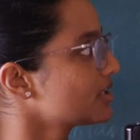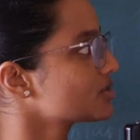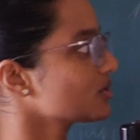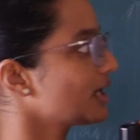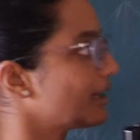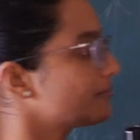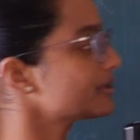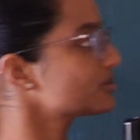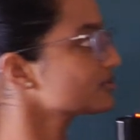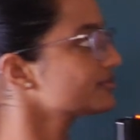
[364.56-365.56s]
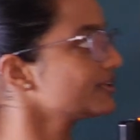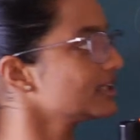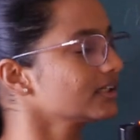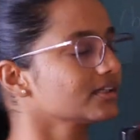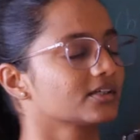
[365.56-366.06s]
So
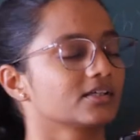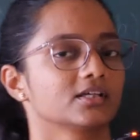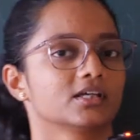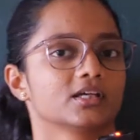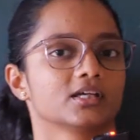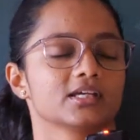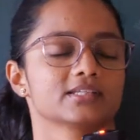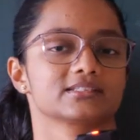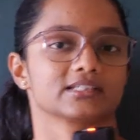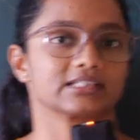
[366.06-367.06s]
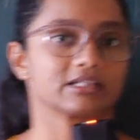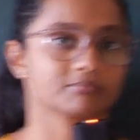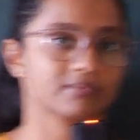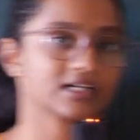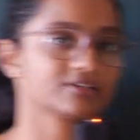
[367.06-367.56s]
hypertrophy is
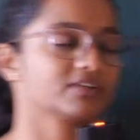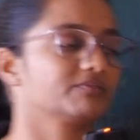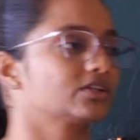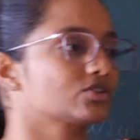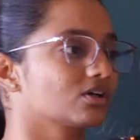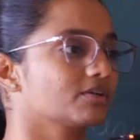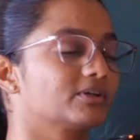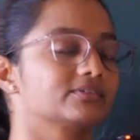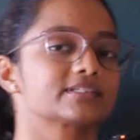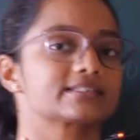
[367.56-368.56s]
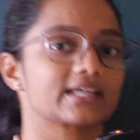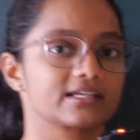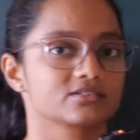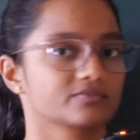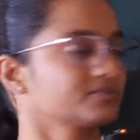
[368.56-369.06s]
nothing but when we talk about the
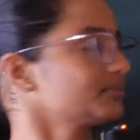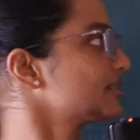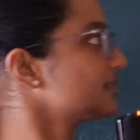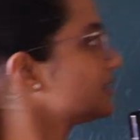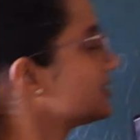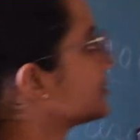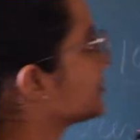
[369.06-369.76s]
size of the muscle.